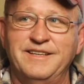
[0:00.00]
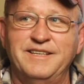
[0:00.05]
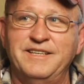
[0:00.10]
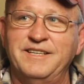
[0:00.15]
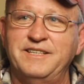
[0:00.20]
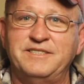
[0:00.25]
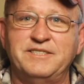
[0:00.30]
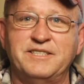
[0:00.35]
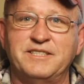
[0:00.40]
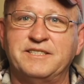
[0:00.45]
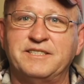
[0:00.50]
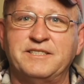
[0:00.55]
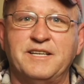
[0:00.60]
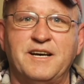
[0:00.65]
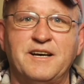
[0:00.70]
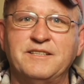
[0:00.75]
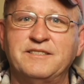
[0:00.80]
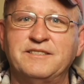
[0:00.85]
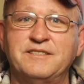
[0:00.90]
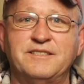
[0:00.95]
It just
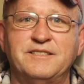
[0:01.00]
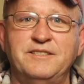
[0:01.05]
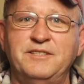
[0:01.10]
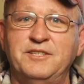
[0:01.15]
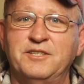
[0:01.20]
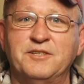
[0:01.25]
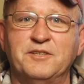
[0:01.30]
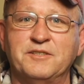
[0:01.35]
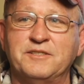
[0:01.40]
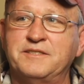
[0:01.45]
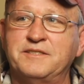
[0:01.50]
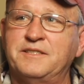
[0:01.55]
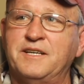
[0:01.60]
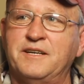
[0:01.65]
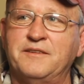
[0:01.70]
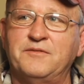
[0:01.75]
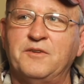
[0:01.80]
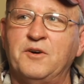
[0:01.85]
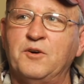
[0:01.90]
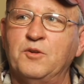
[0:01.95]
sucks, it's
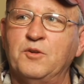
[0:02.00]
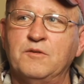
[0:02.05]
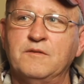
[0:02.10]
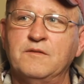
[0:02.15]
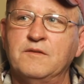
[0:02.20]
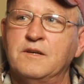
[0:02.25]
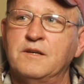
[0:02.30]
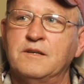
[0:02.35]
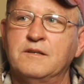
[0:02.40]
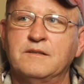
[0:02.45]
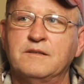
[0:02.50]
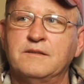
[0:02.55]
tough all over.